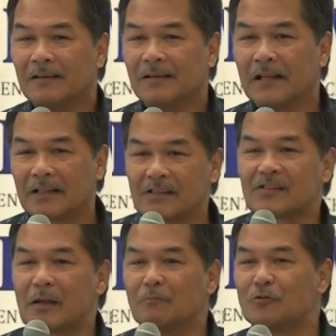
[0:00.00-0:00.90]
let it
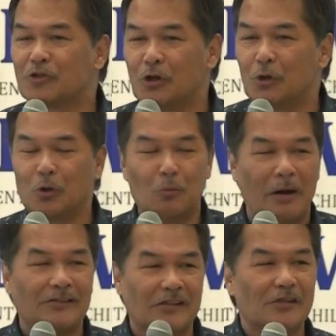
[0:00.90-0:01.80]
subdue
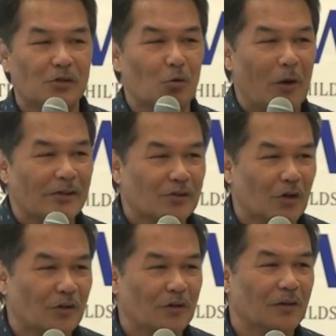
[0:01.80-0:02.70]
my
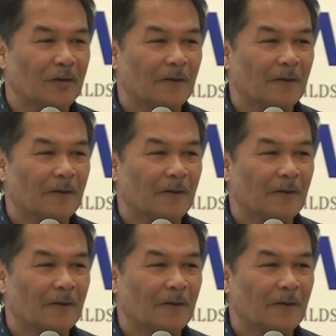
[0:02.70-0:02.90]
situation.